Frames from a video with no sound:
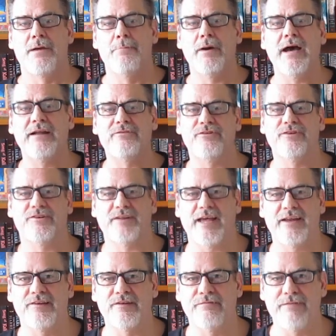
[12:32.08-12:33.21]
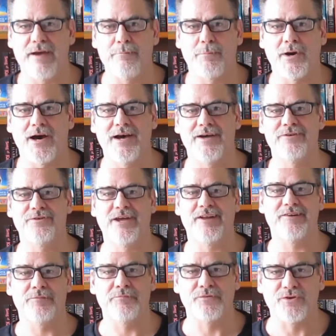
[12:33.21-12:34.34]
but you just add some vampires, you add
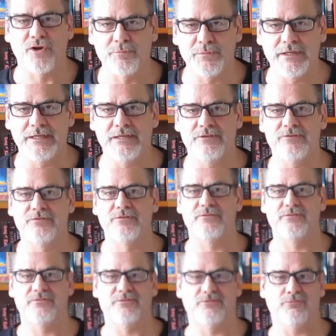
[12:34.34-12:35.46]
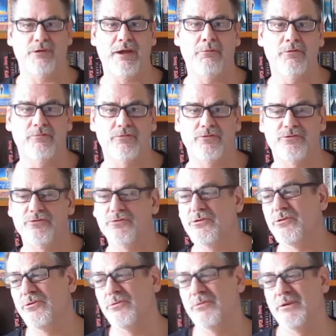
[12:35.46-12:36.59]
some zombies, it's a werewolf or
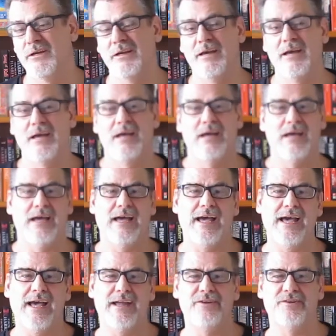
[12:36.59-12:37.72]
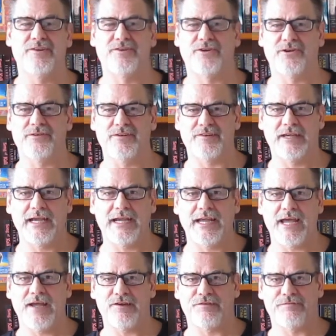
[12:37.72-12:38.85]
two, and you just got this
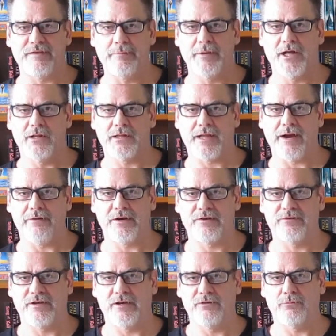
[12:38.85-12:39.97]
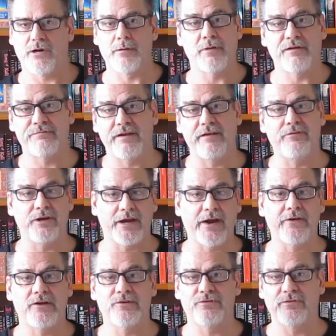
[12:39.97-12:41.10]
kick-ass female character, one of my favorite
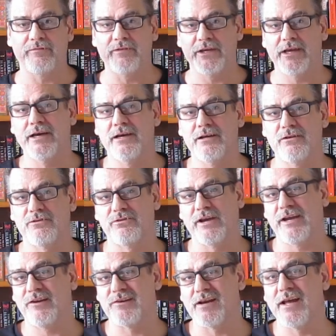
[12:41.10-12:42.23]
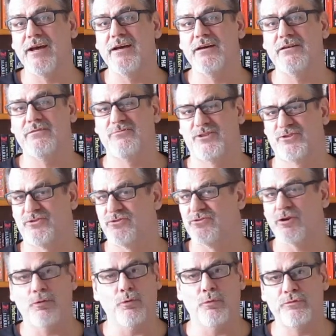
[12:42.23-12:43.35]
characters of the year, Jane Slayer, just
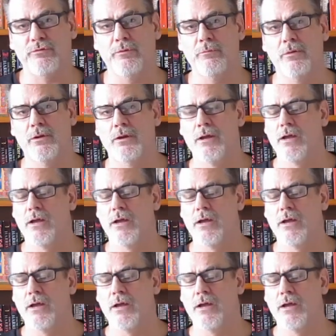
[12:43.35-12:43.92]
so awesome.